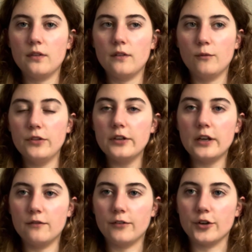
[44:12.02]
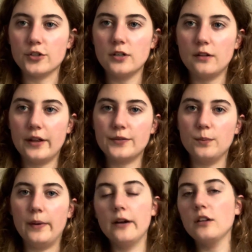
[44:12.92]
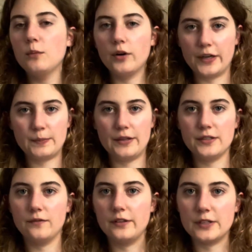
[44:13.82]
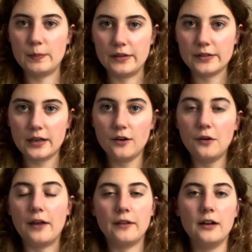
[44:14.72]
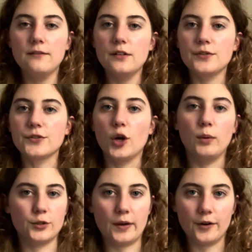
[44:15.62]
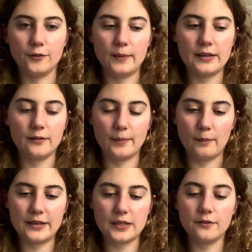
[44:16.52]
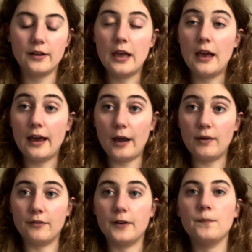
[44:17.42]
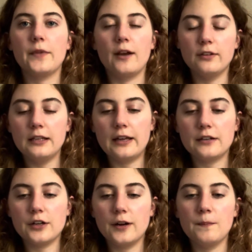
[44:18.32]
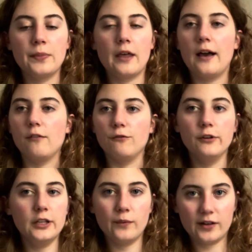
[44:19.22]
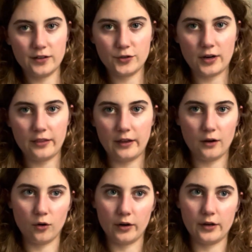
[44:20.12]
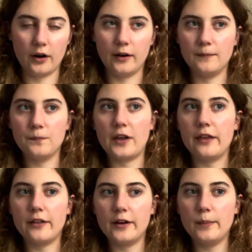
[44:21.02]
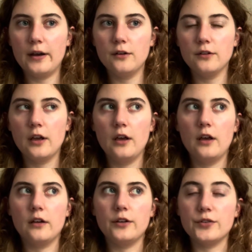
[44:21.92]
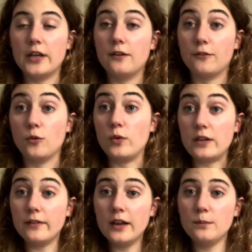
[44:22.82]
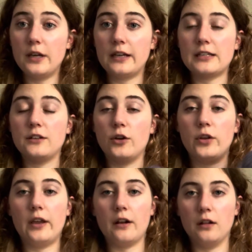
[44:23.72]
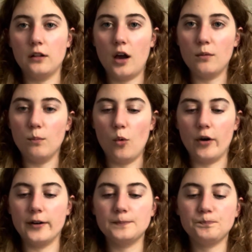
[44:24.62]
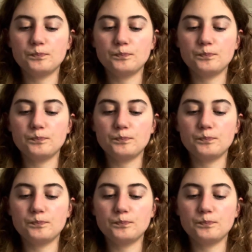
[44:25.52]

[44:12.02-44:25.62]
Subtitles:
with the conversion, that's barely more expensive than Spin Cycle, and then I felt so much better about myself. However, I really liked her. I really wanted to try the Angora yarn. I thought about using it for weaving because I know you can get a lot more